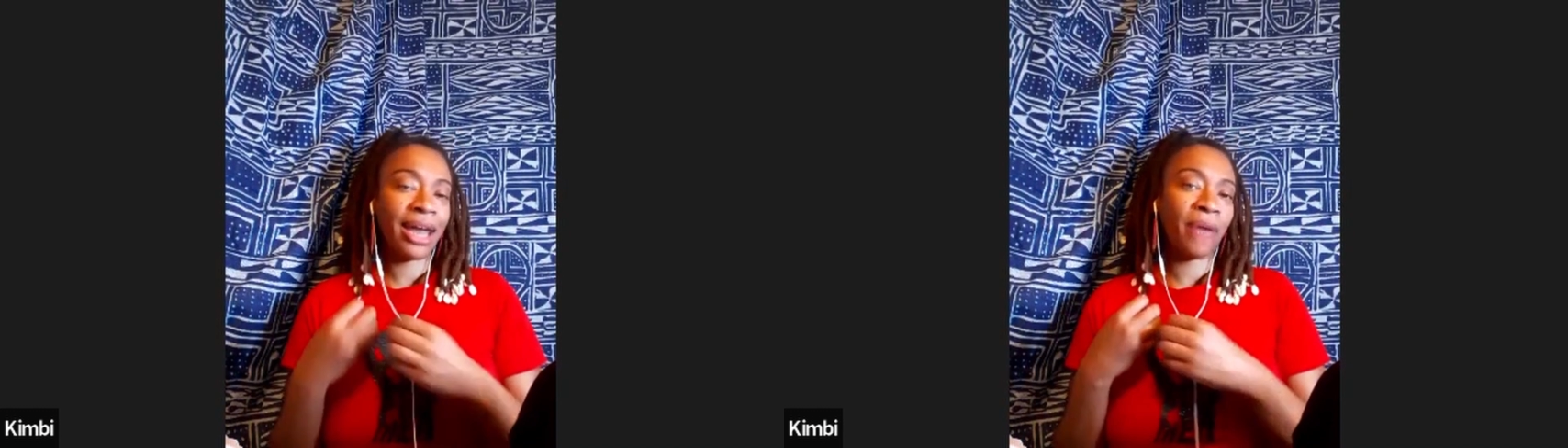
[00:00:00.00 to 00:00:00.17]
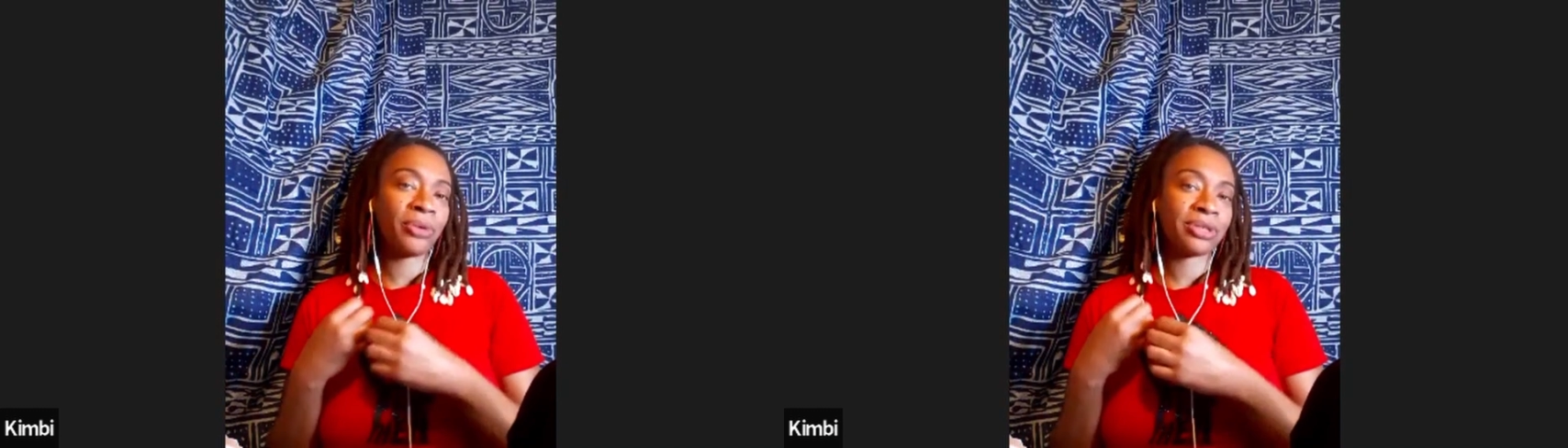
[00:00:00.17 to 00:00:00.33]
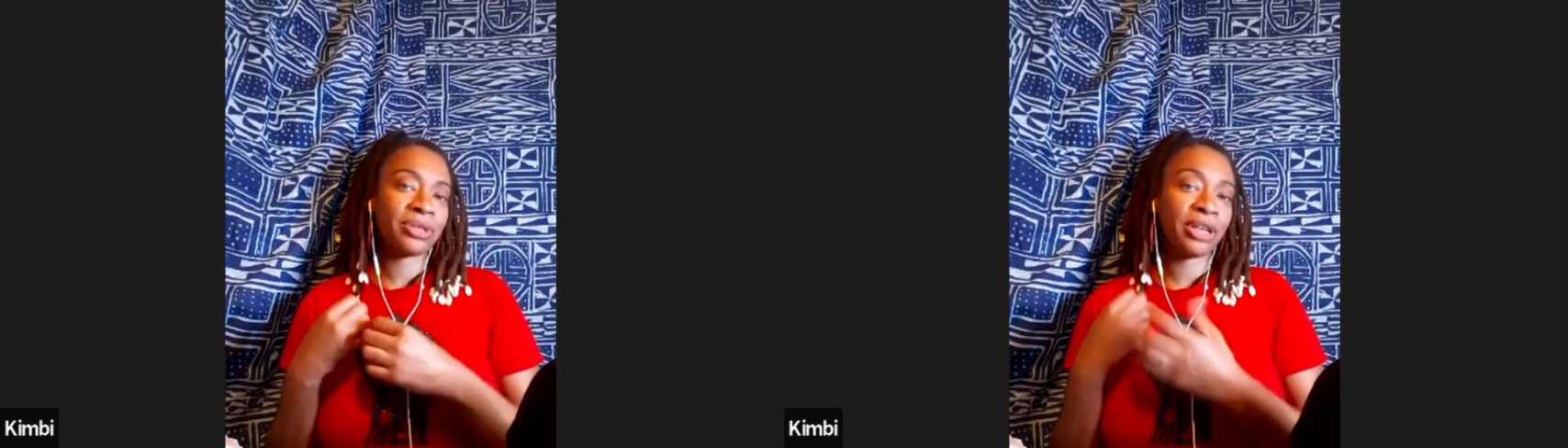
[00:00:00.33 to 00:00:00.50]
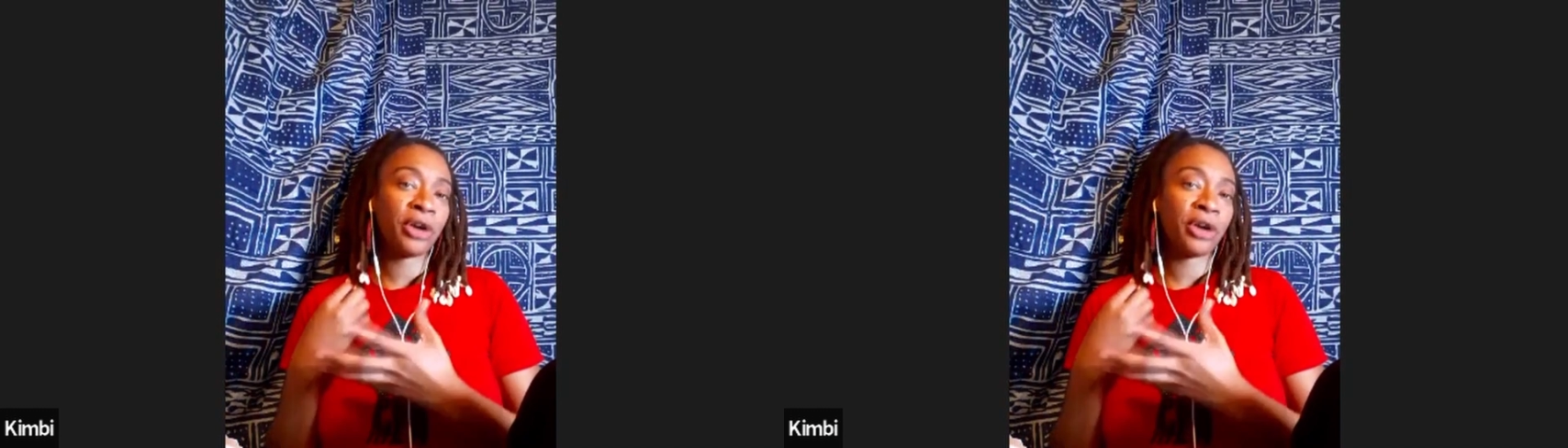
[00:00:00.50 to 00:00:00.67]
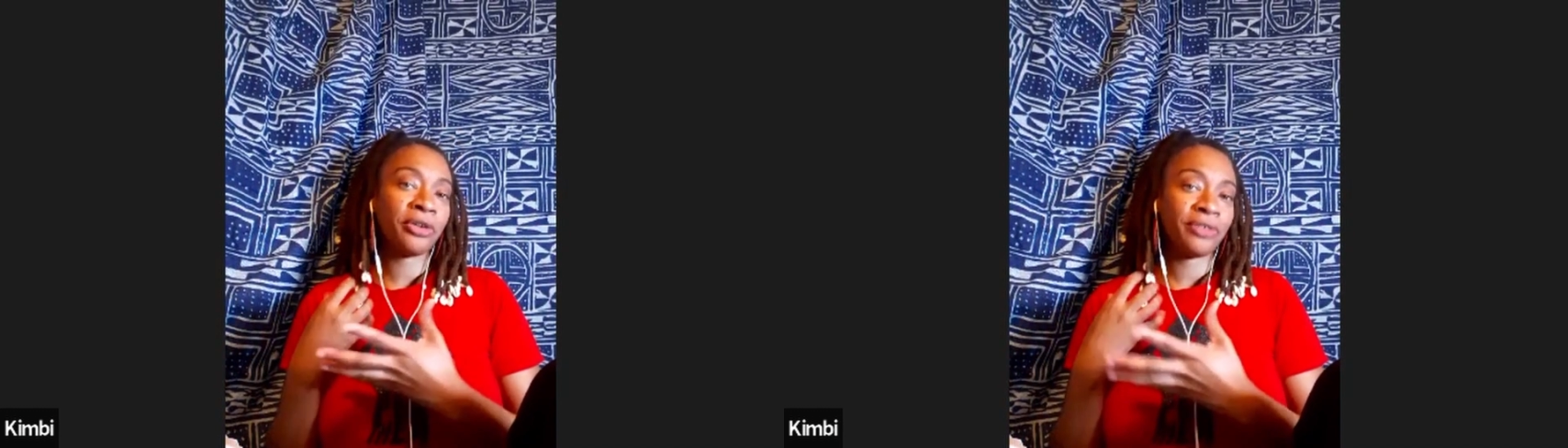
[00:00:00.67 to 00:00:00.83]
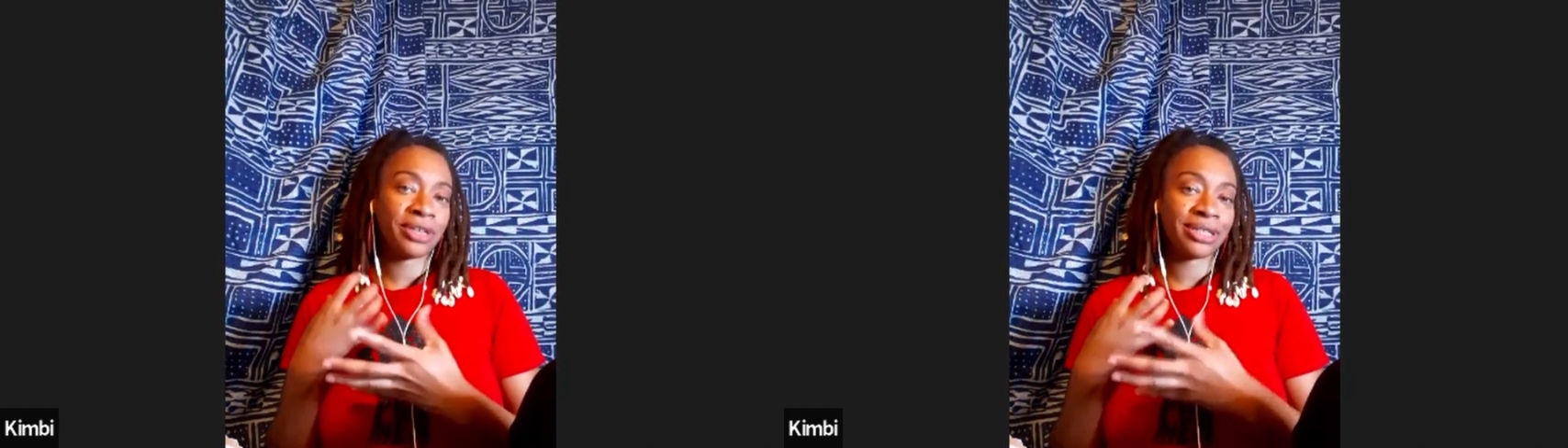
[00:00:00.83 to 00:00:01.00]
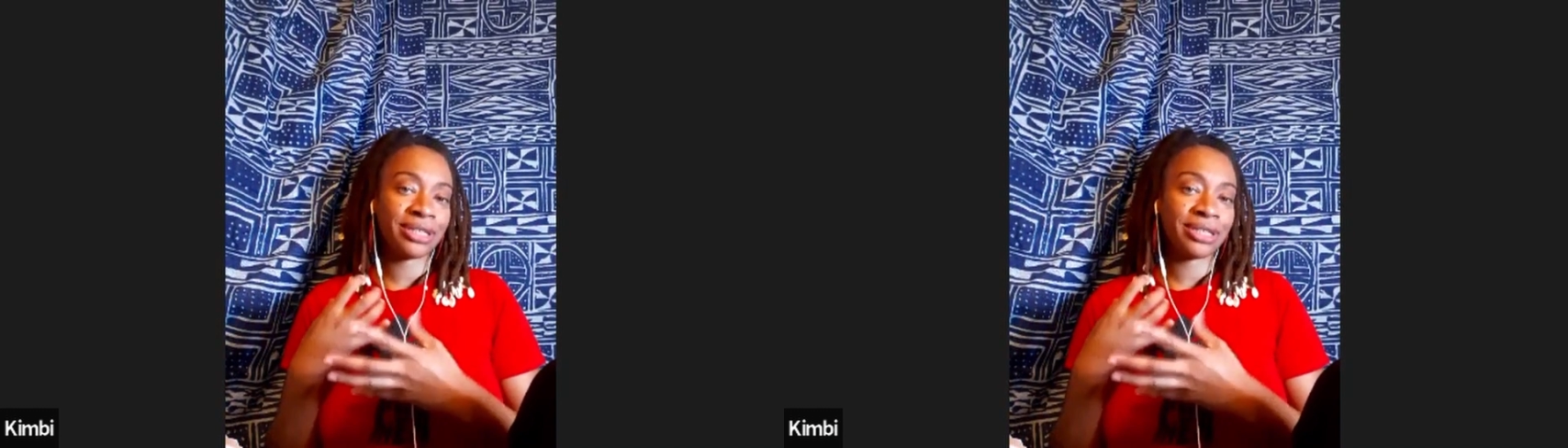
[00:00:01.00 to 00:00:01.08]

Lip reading: I was nervous,